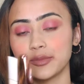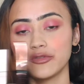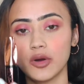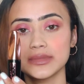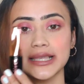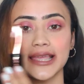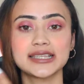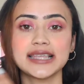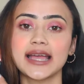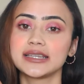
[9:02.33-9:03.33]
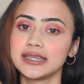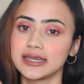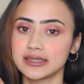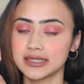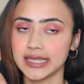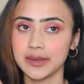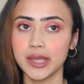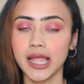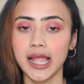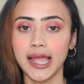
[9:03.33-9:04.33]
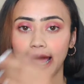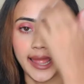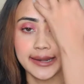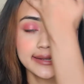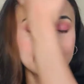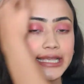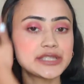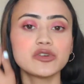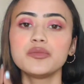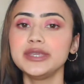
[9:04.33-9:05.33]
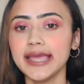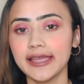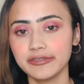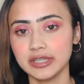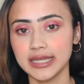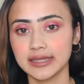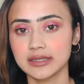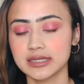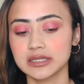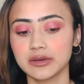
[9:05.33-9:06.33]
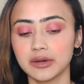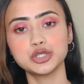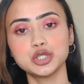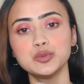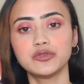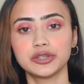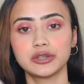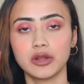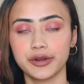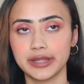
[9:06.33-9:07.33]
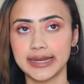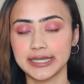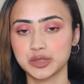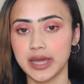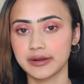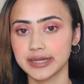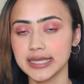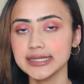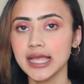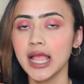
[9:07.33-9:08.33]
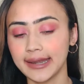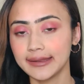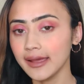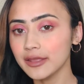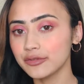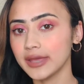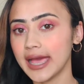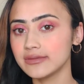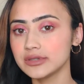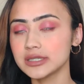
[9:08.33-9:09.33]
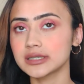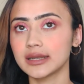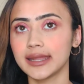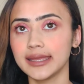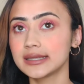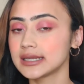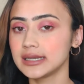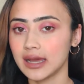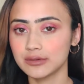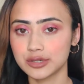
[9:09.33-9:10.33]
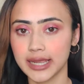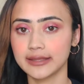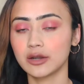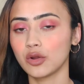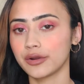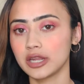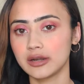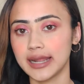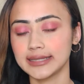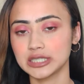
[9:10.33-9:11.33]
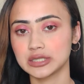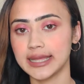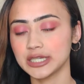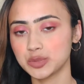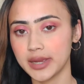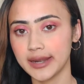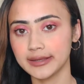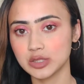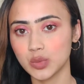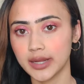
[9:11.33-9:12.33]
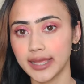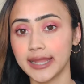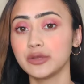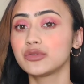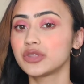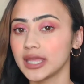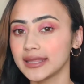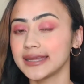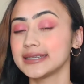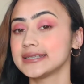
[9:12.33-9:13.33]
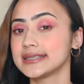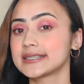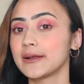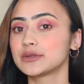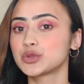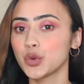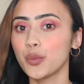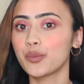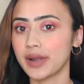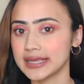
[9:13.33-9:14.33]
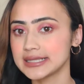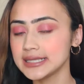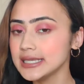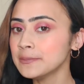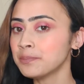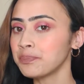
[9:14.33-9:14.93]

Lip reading: performs exactly like the same. And at least for me, I feel like this is a dupe for the L'Oreal Lash Paradise. And yeah, if you haven't like till now tried the L'Oreal Lash Paradise one and you think that it is so pricey,